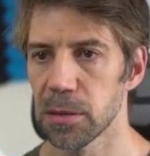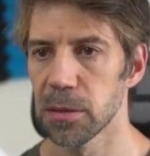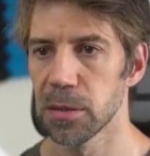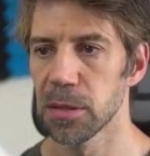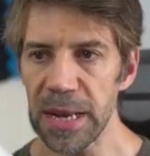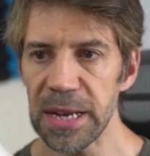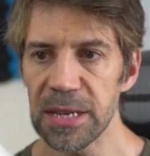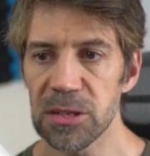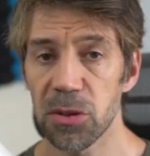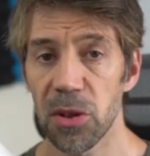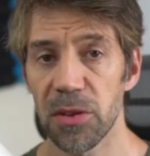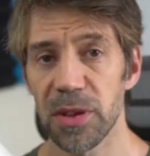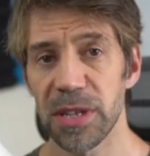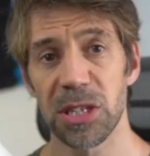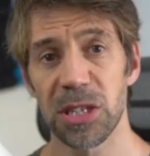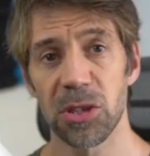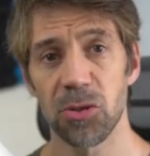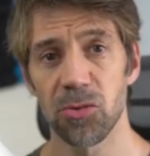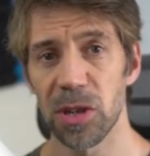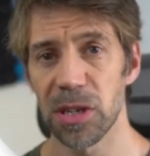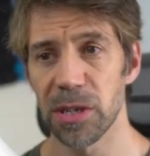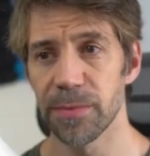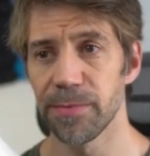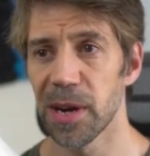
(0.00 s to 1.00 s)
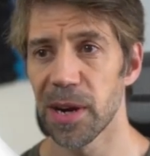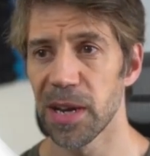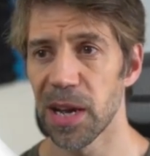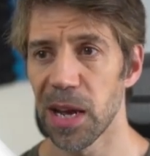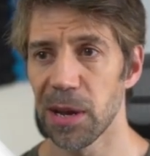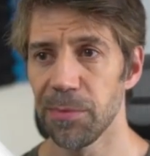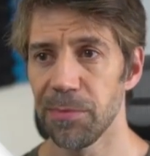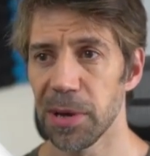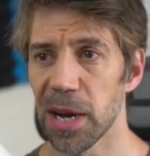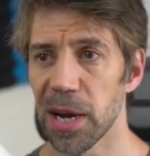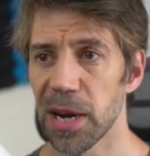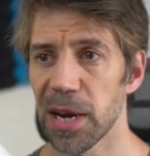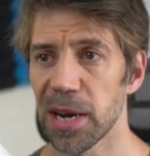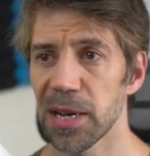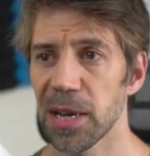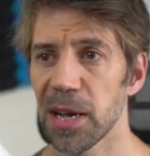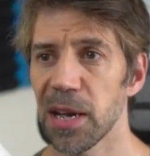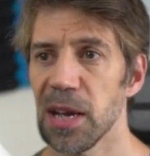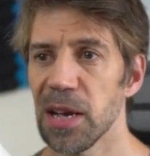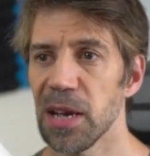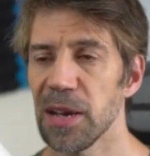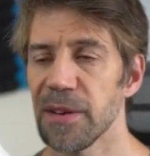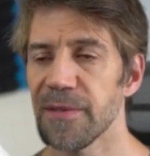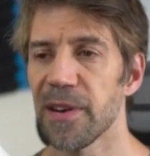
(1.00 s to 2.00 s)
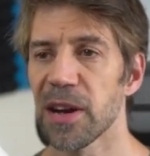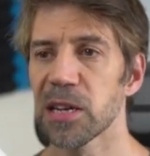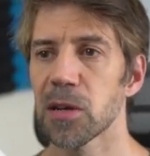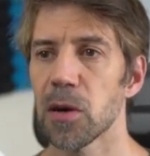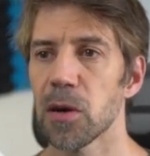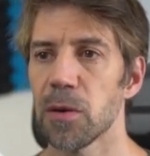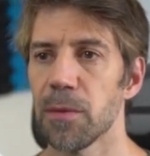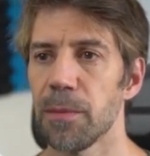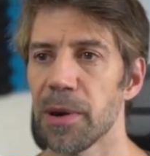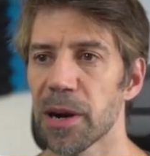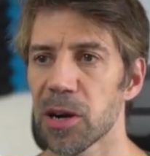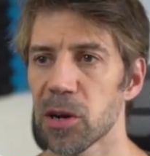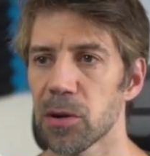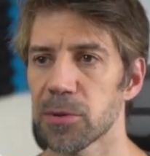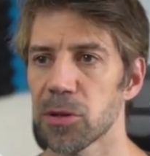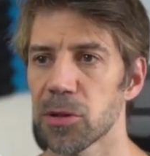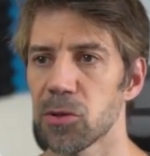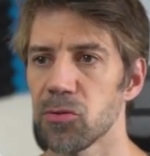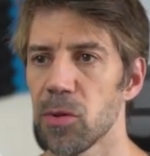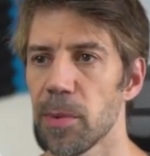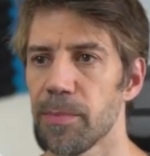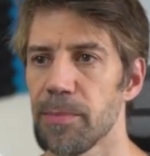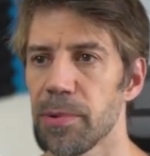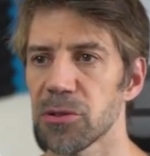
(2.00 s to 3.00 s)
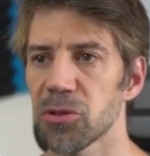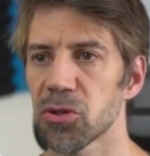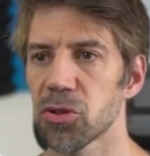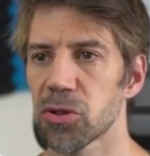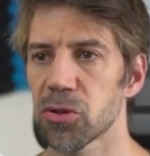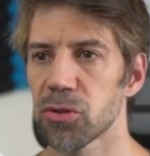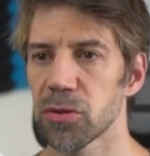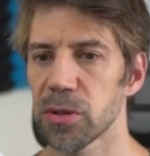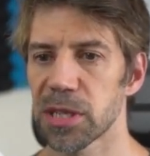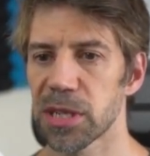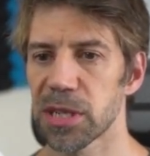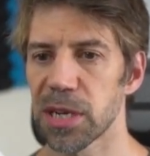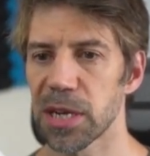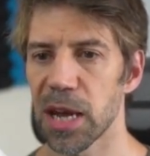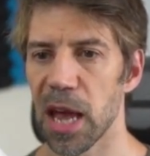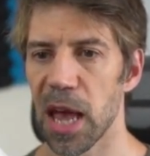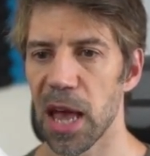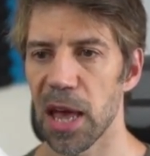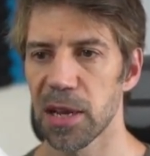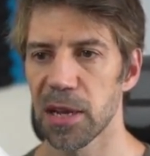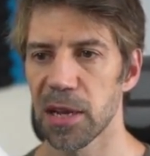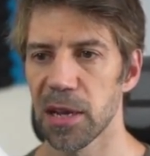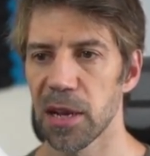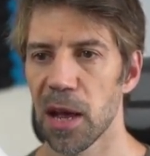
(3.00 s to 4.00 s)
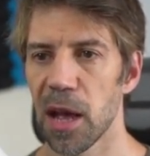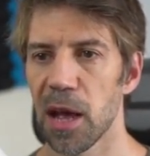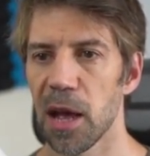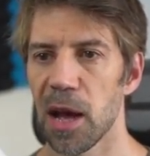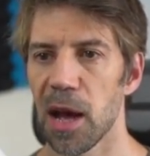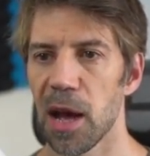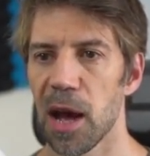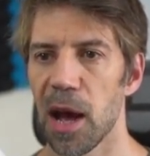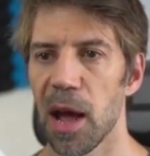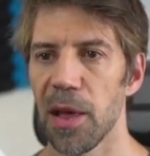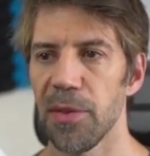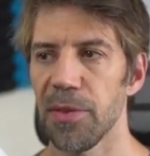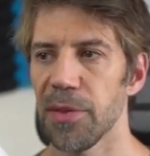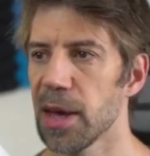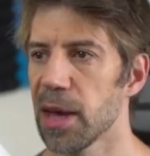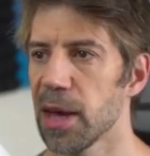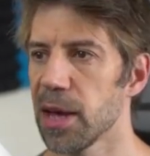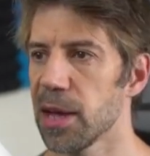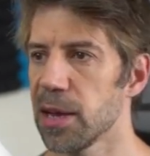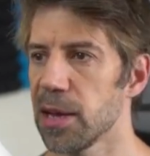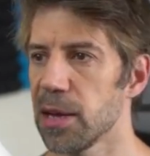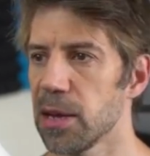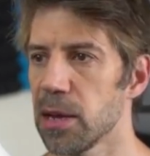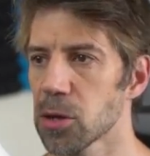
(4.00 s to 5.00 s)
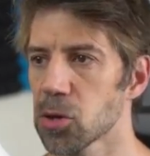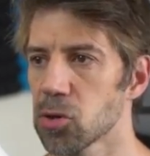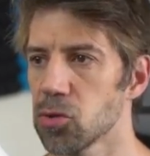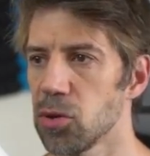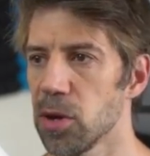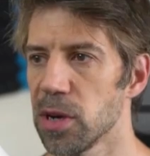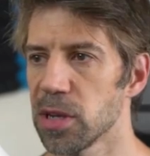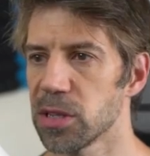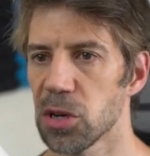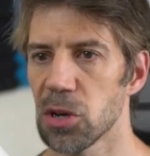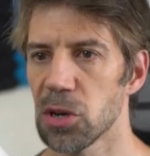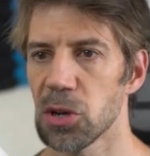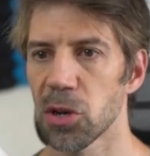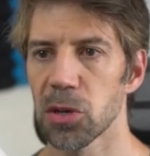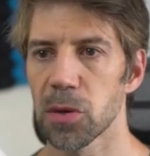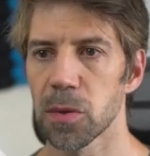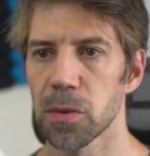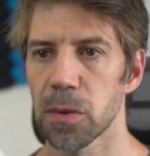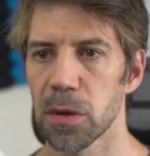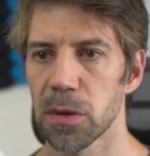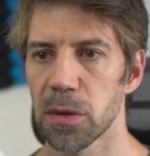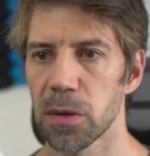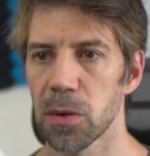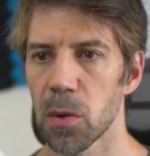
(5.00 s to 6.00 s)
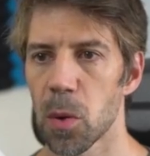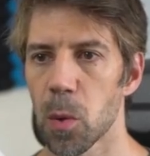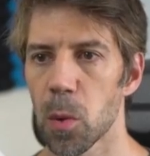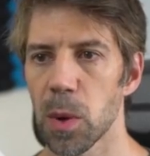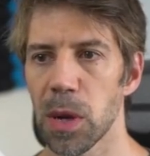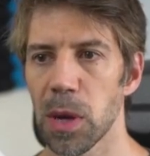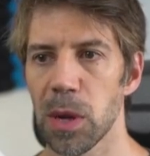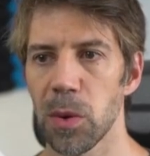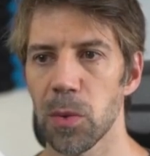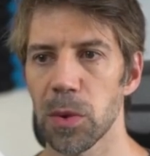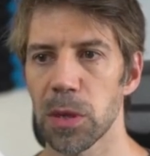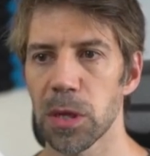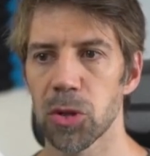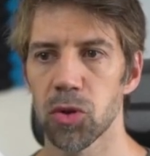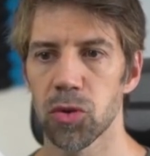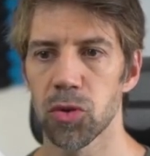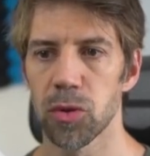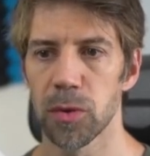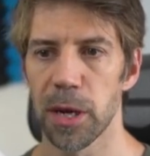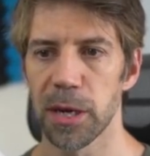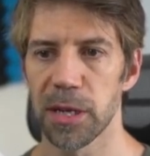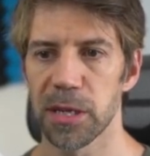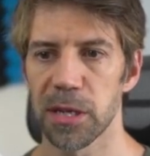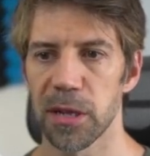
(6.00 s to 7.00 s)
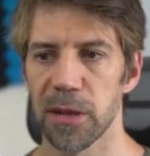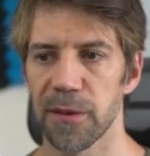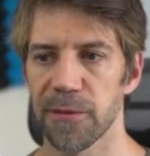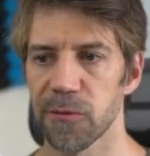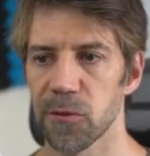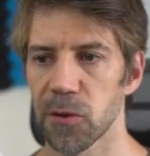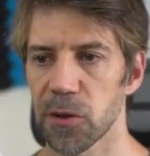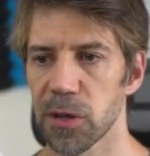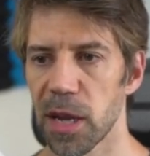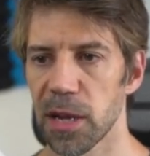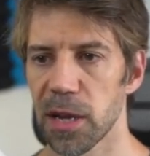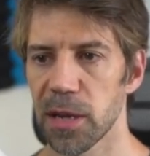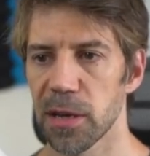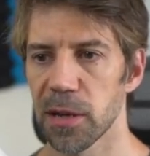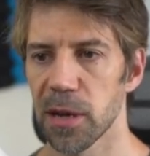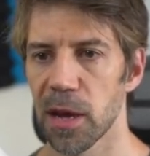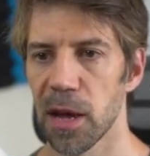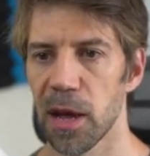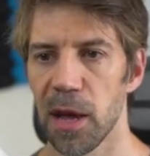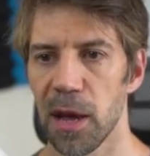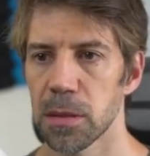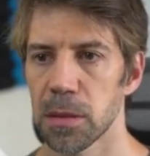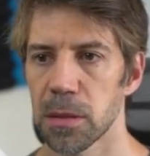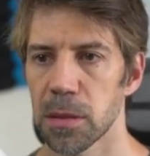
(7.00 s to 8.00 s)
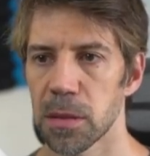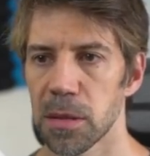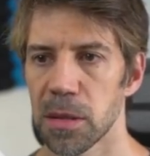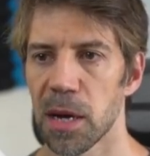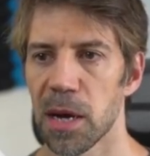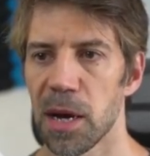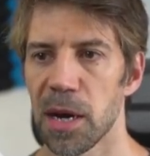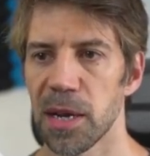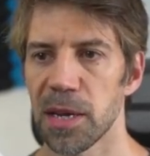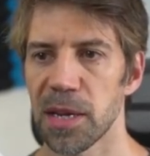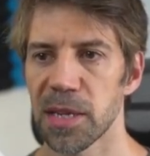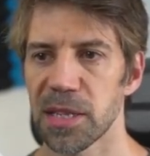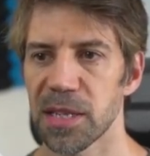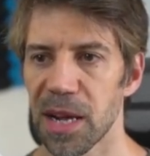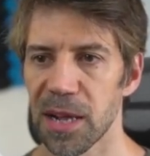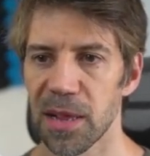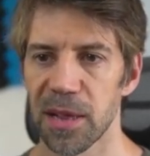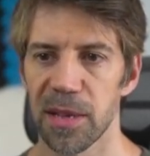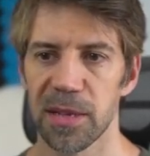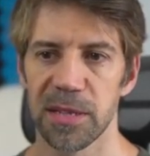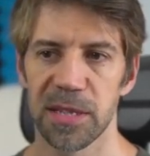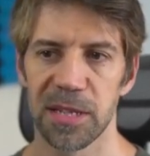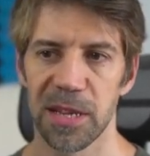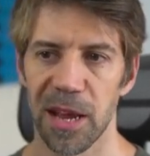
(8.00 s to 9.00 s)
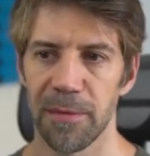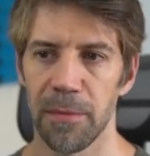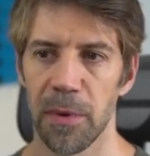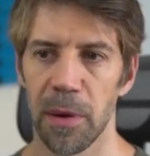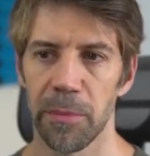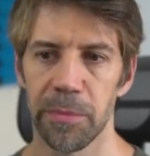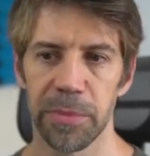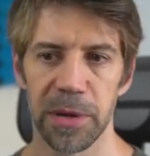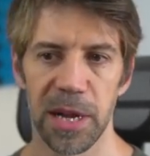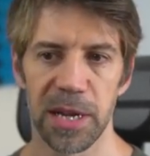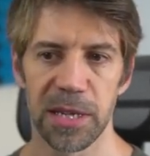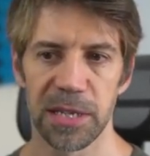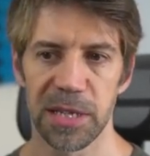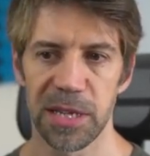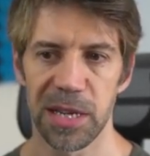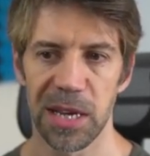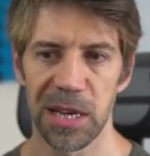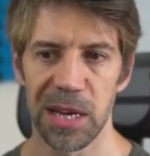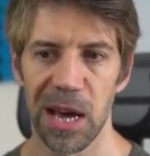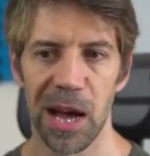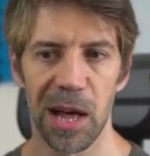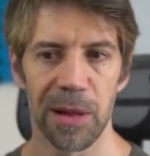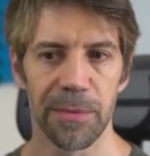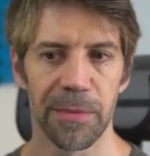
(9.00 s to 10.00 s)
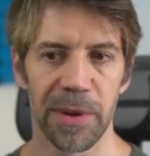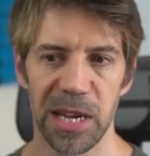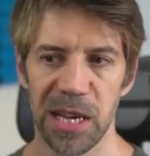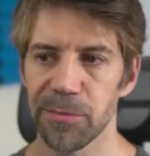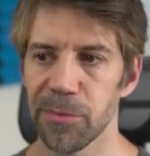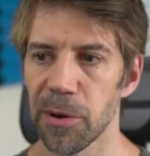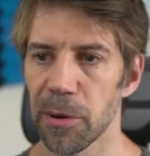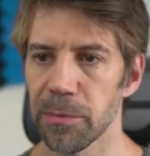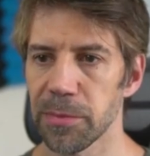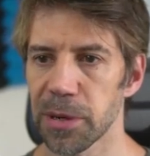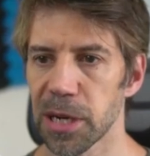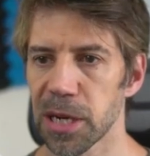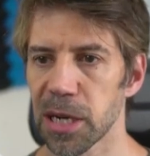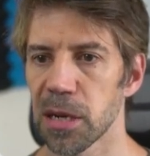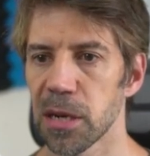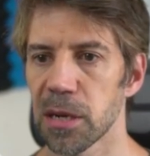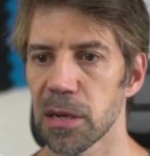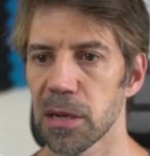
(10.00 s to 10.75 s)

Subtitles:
So this is creating my API. If I go back up to repositories again and then create another one, we will create the front end. And exactly the same applies here. I'll make it public.